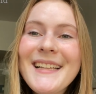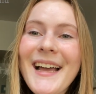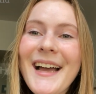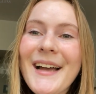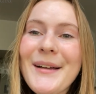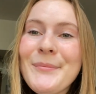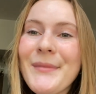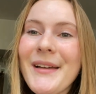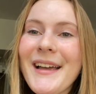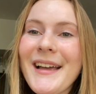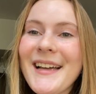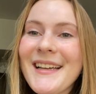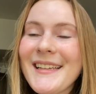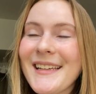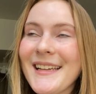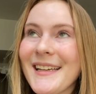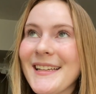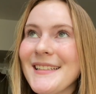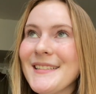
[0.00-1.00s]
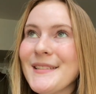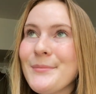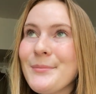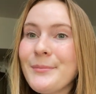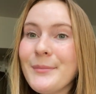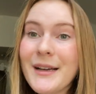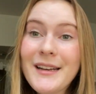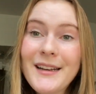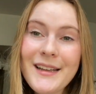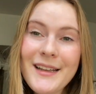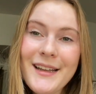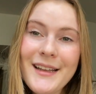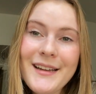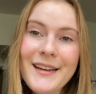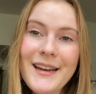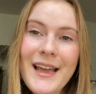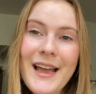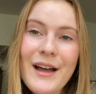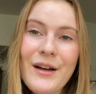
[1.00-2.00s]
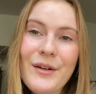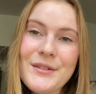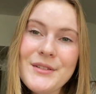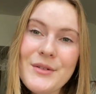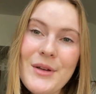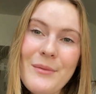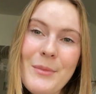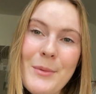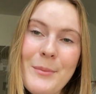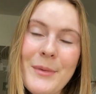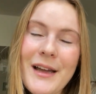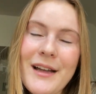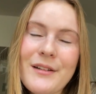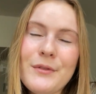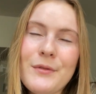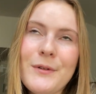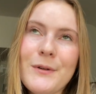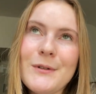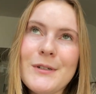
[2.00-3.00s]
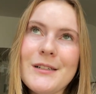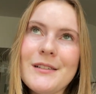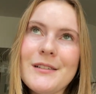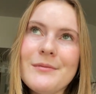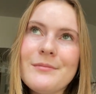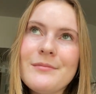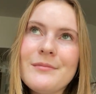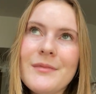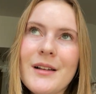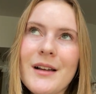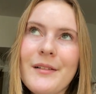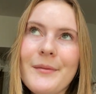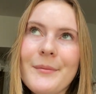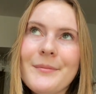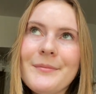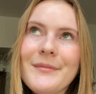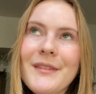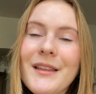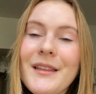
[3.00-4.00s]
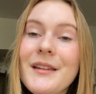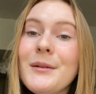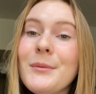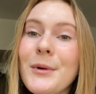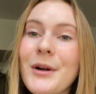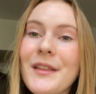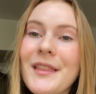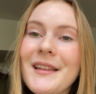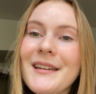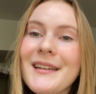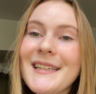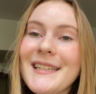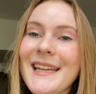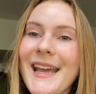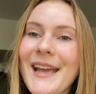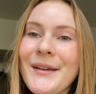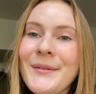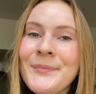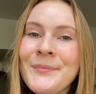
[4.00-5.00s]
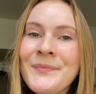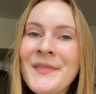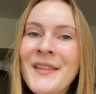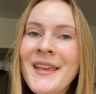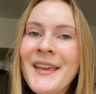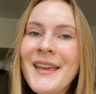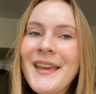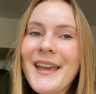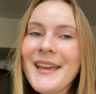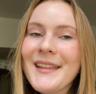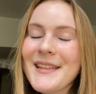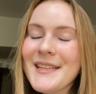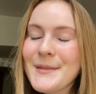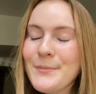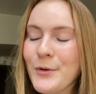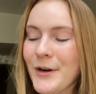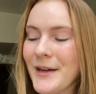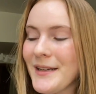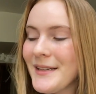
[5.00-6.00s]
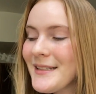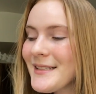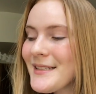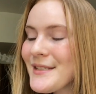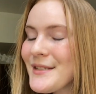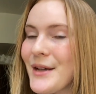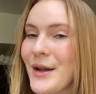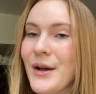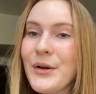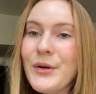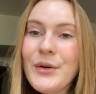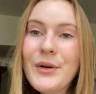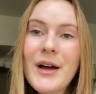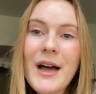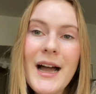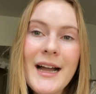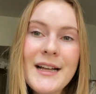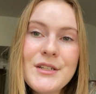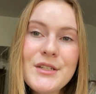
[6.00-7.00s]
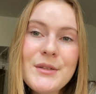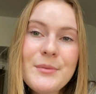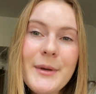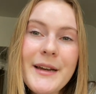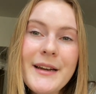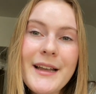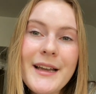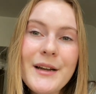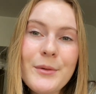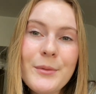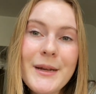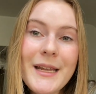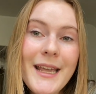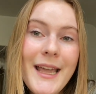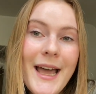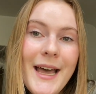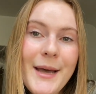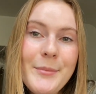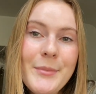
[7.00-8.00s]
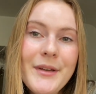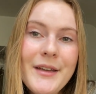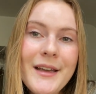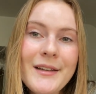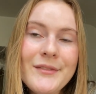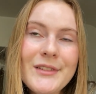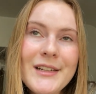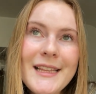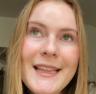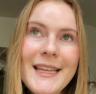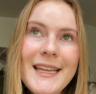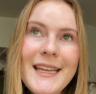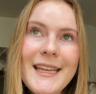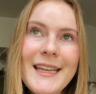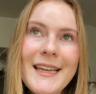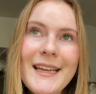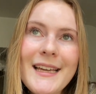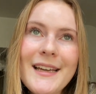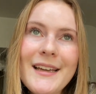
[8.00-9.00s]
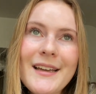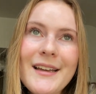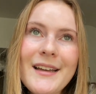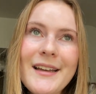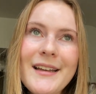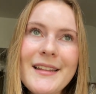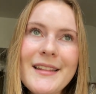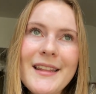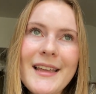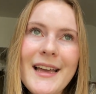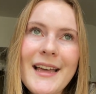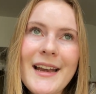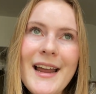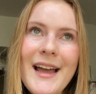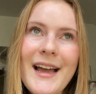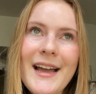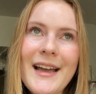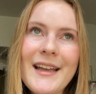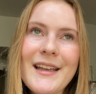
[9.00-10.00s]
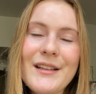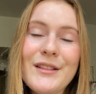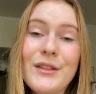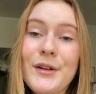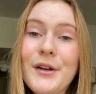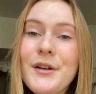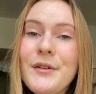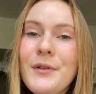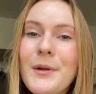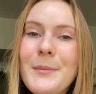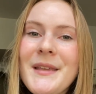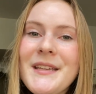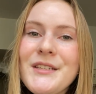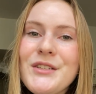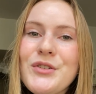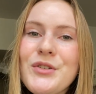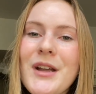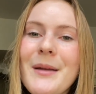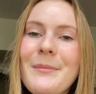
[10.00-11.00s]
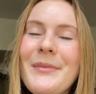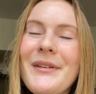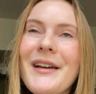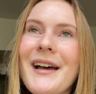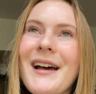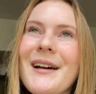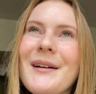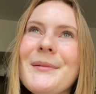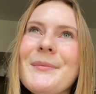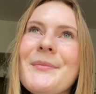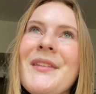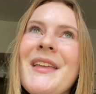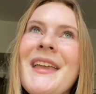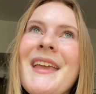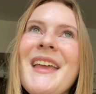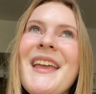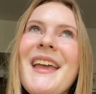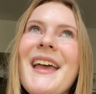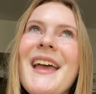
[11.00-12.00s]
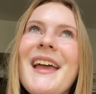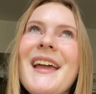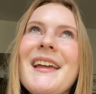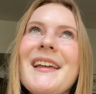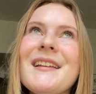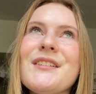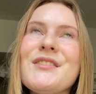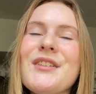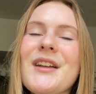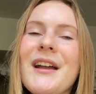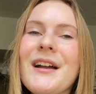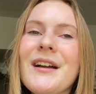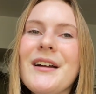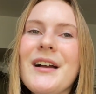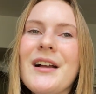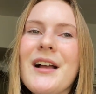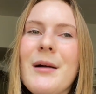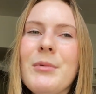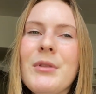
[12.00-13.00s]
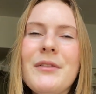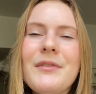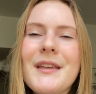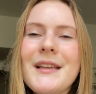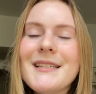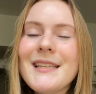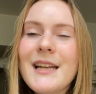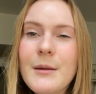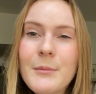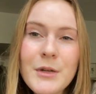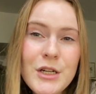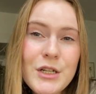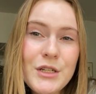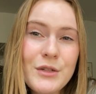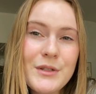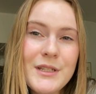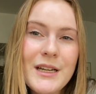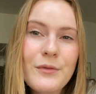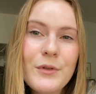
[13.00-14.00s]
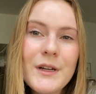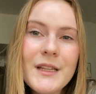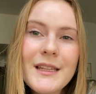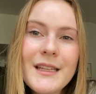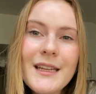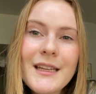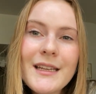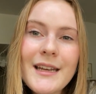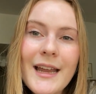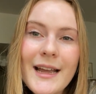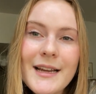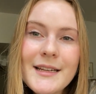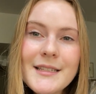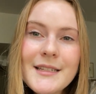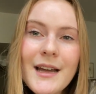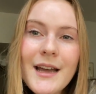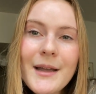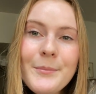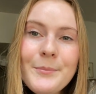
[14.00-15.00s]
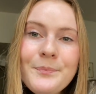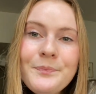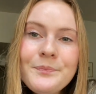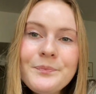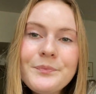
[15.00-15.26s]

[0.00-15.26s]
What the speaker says: I'm back. It's Monday now, so I've been back for a little more than a day at this point. So I just want to kind of recap everything that I learned from this trip and share a couple of things that I'm going to do differently next time.